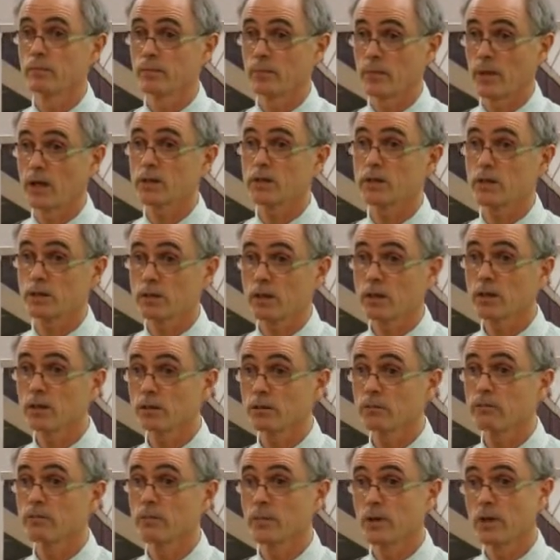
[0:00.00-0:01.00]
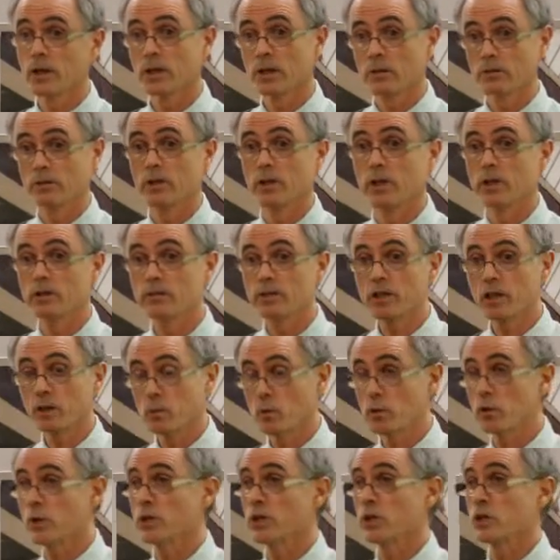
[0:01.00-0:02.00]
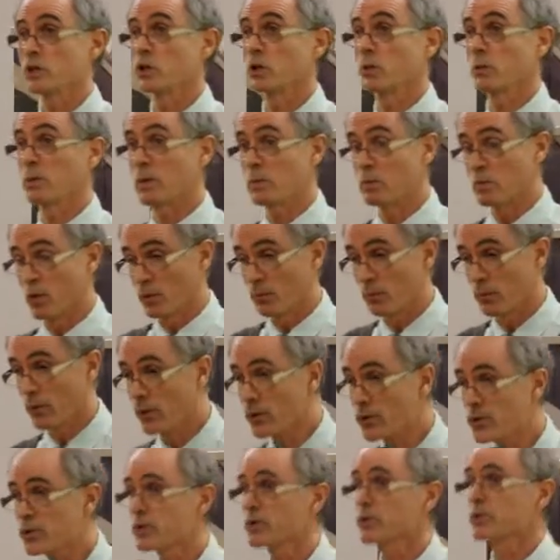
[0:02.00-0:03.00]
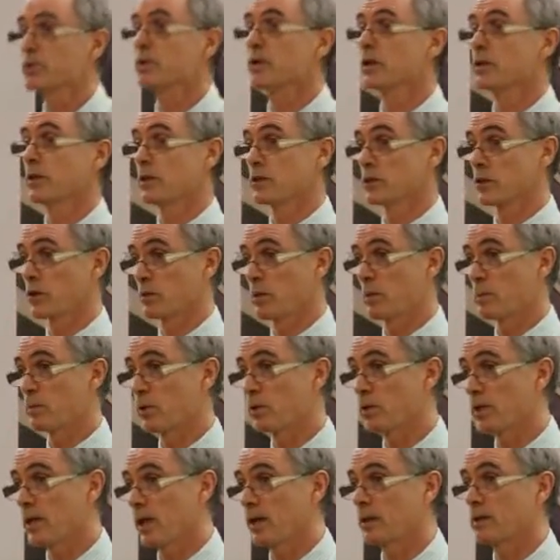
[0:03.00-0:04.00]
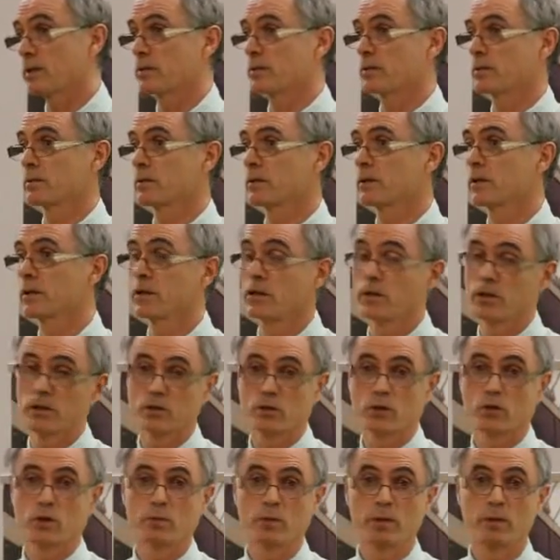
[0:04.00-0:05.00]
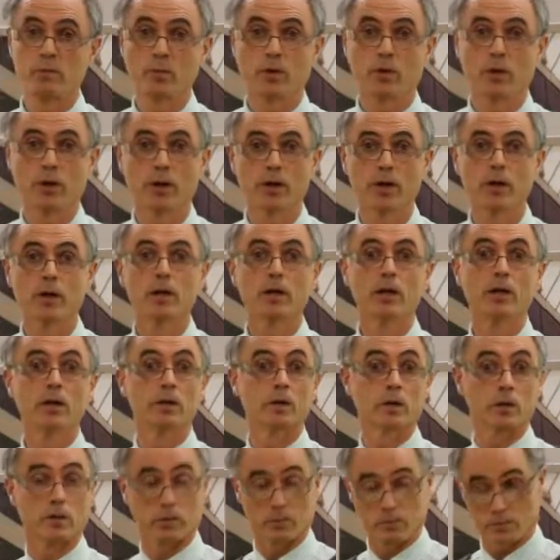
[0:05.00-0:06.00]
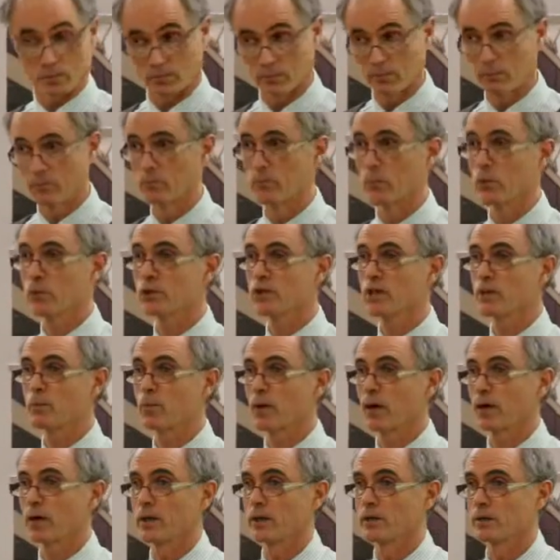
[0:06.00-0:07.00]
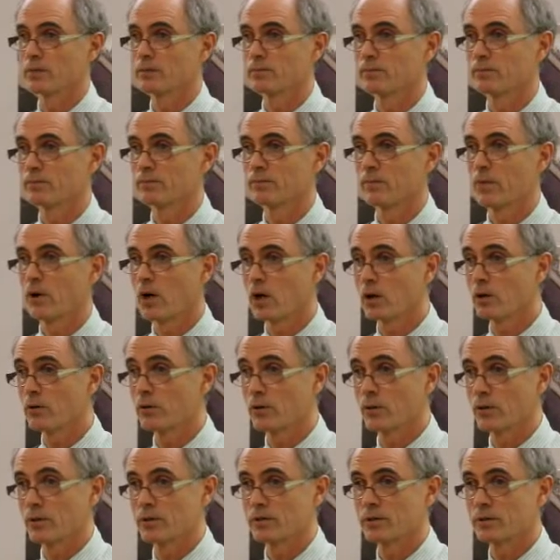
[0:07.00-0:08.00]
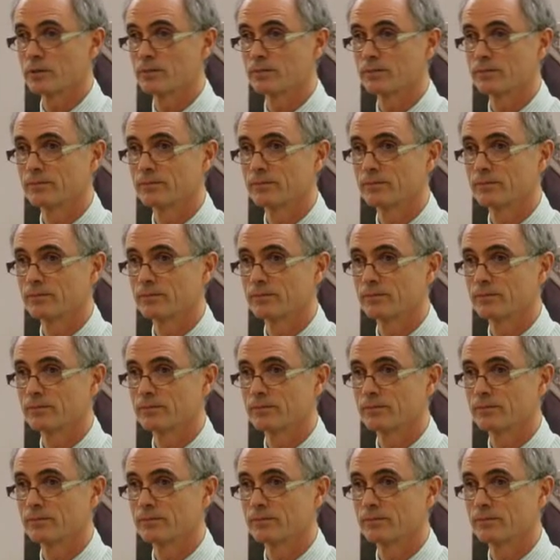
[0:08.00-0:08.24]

That's the thing. If you live in community, there's going to be more births, there's going to be more deaths, there's going to be more birthday parties, all of those,